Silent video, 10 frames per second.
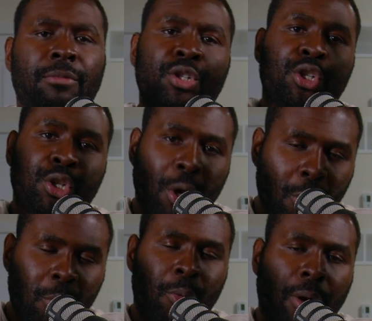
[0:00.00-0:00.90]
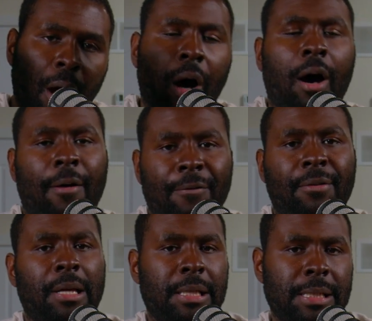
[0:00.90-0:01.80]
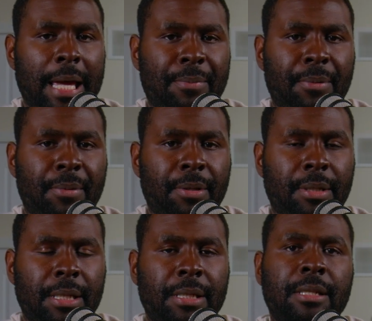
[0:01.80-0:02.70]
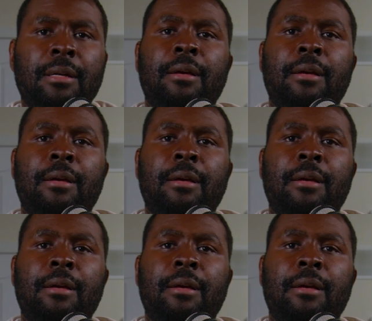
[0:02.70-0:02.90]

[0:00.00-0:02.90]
showed off its capabilities